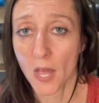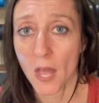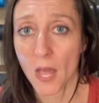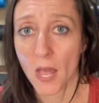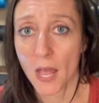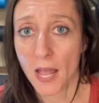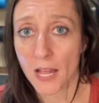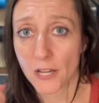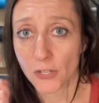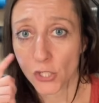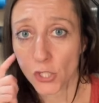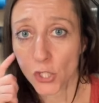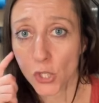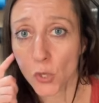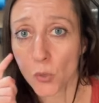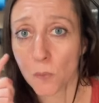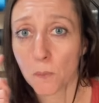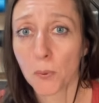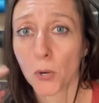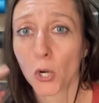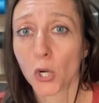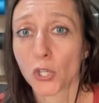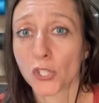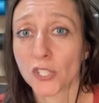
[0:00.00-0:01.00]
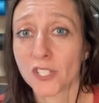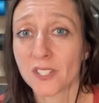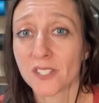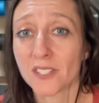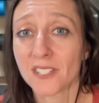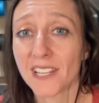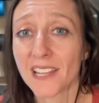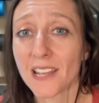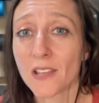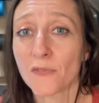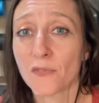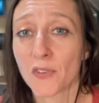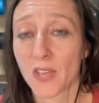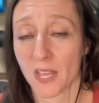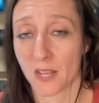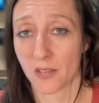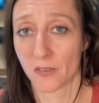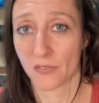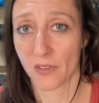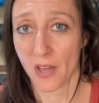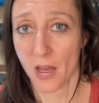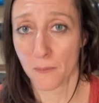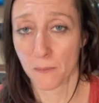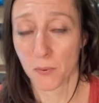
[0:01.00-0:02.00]
and you
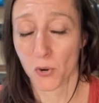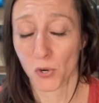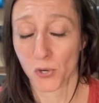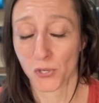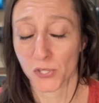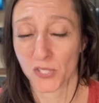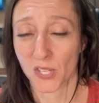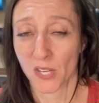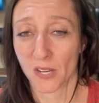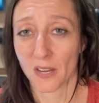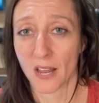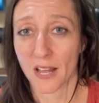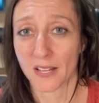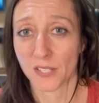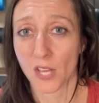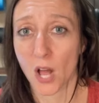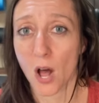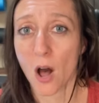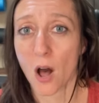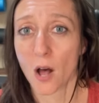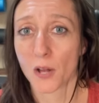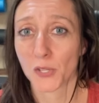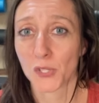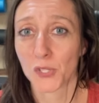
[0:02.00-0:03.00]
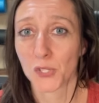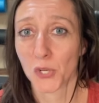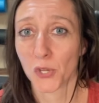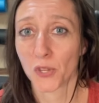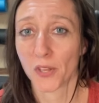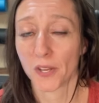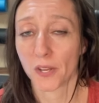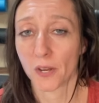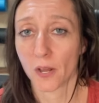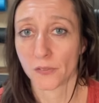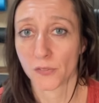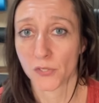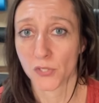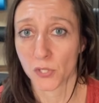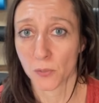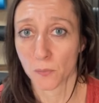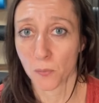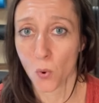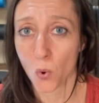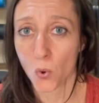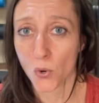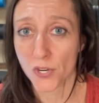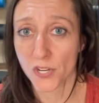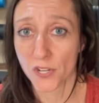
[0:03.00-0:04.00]
perceiving that person as hostile and
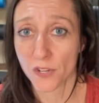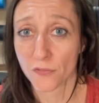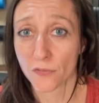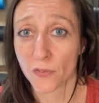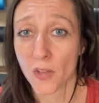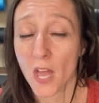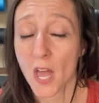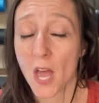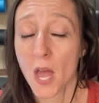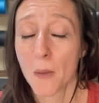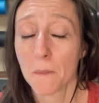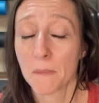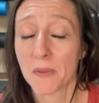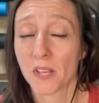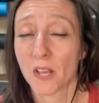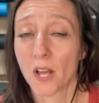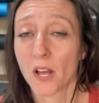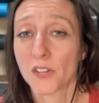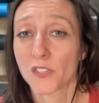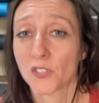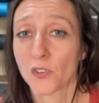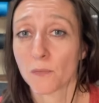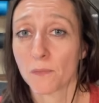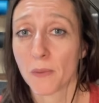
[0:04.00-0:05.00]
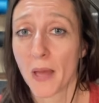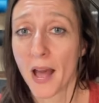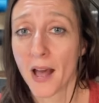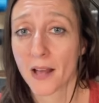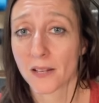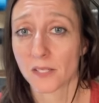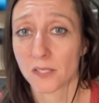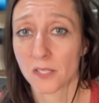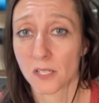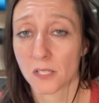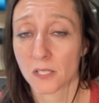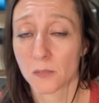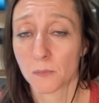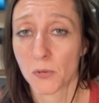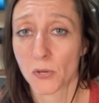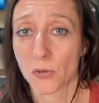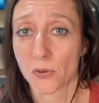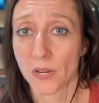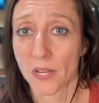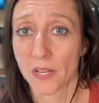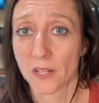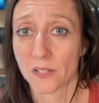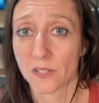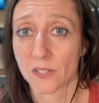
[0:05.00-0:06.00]
unsupportive because of past
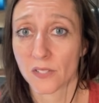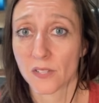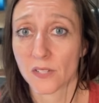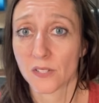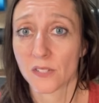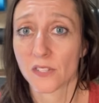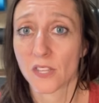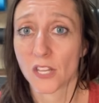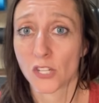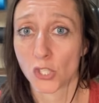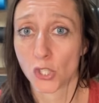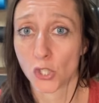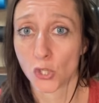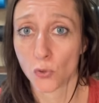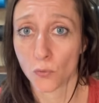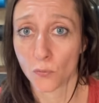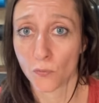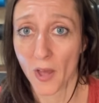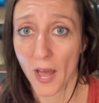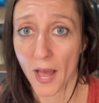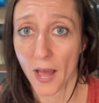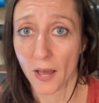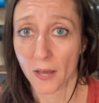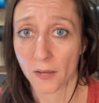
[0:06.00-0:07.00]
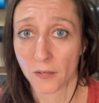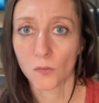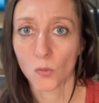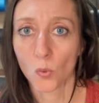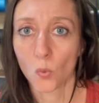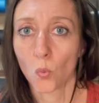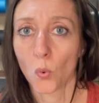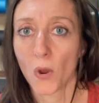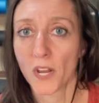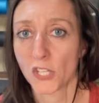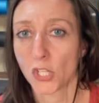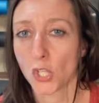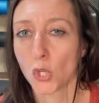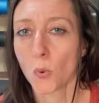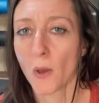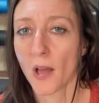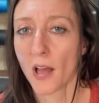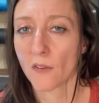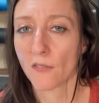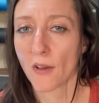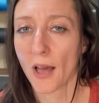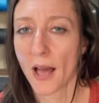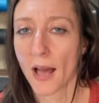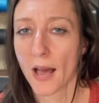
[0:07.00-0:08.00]
experiences that you've had. When you
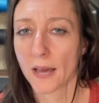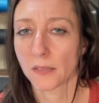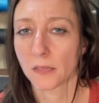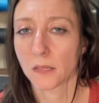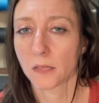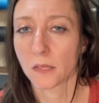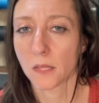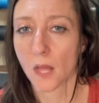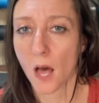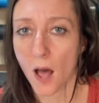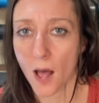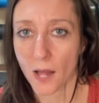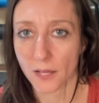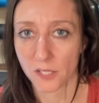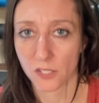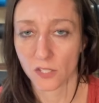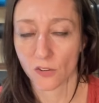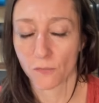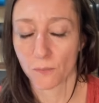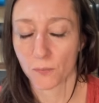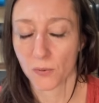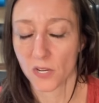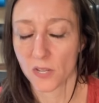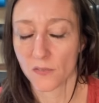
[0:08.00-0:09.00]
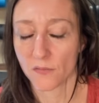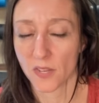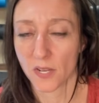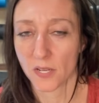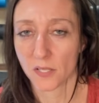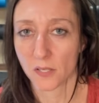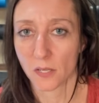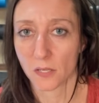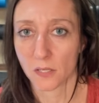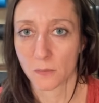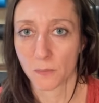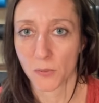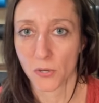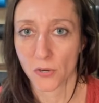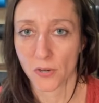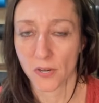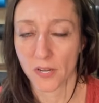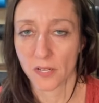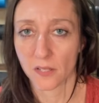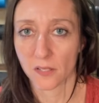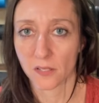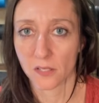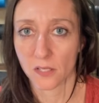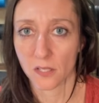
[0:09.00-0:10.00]
have had lots of previous
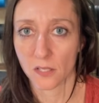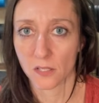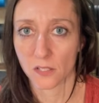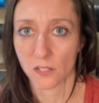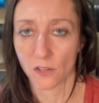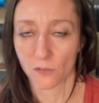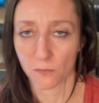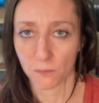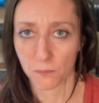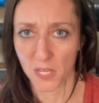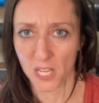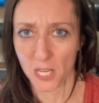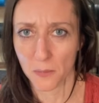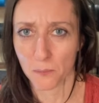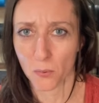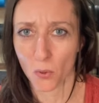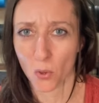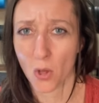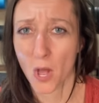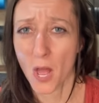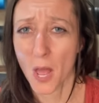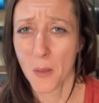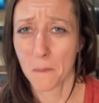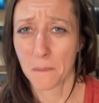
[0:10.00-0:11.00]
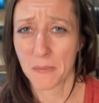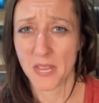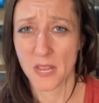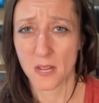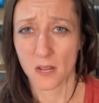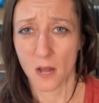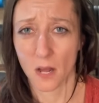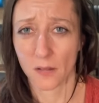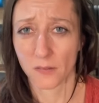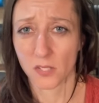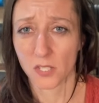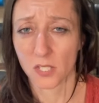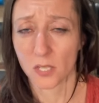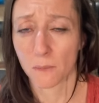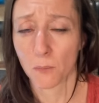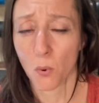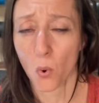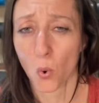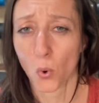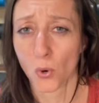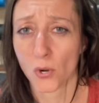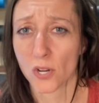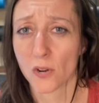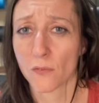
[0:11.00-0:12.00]
experiences of people being
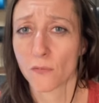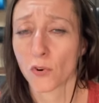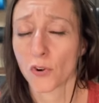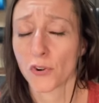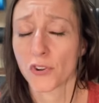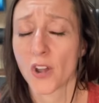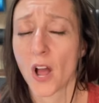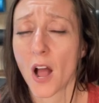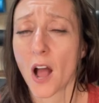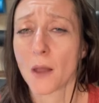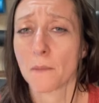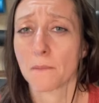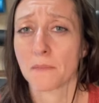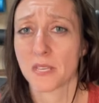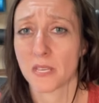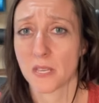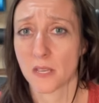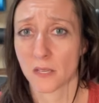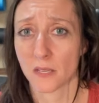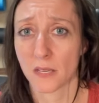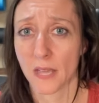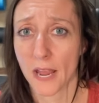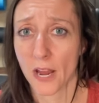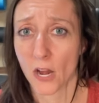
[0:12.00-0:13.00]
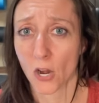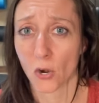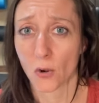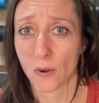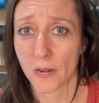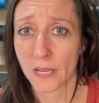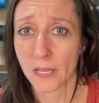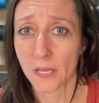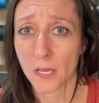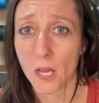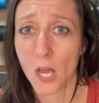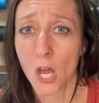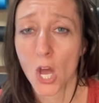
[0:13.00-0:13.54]
unsupportive or not being caring,